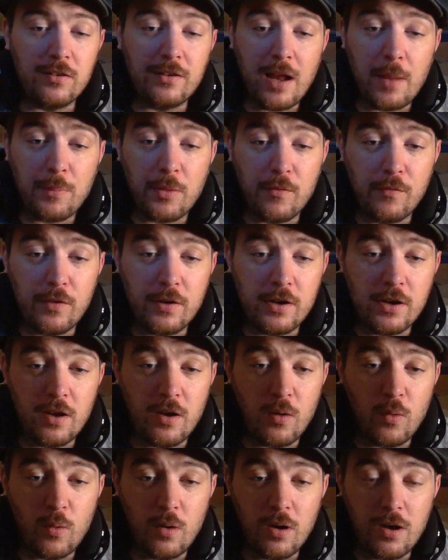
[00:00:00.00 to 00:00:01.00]
stopped the
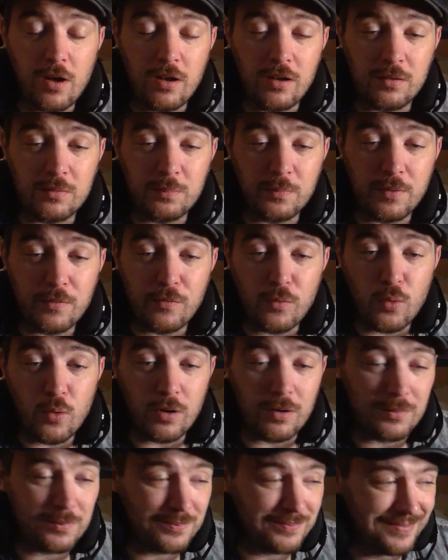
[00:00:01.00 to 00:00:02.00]
video
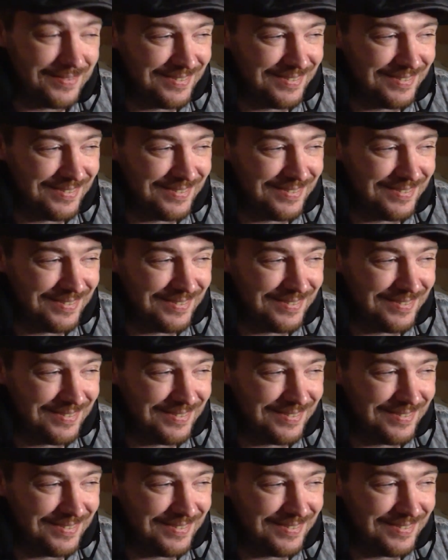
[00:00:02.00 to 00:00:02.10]
before.